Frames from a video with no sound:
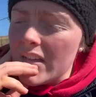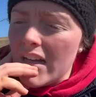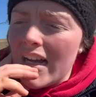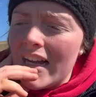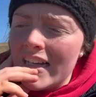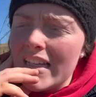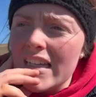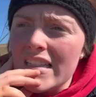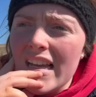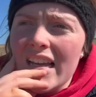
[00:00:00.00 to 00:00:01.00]
And he
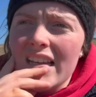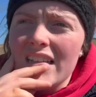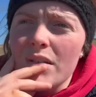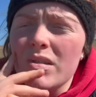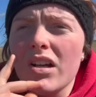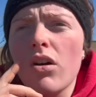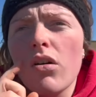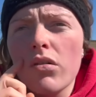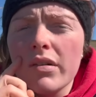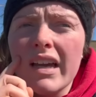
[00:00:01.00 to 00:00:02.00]
was like,
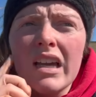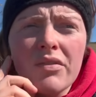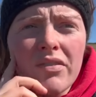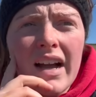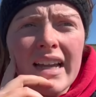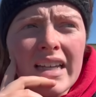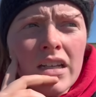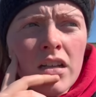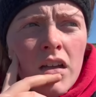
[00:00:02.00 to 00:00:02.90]
oh, okay, fine.